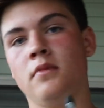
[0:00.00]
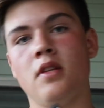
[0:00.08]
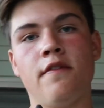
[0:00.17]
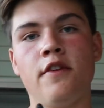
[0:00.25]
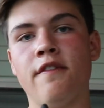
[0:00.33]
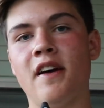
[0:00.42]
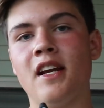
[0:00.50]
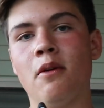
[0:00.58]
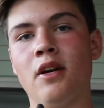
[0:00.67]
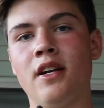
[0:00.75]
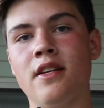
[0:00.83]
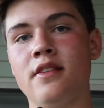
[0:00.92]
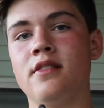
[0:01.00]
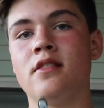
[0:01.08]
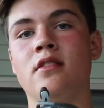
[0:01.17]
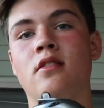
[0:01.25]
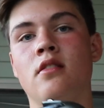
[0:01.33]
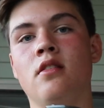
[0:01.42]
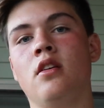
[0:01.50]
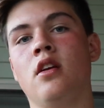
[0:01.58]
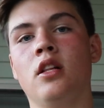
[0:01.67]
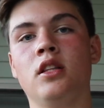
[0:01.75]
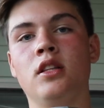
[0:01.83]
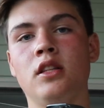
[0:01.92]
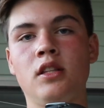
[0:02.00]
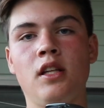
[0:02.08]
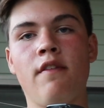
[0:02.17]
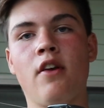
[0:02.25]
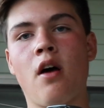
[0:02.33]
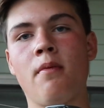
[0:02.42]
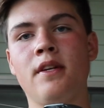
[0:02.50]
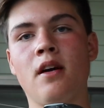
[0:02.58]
If you find out what it is, leave a comment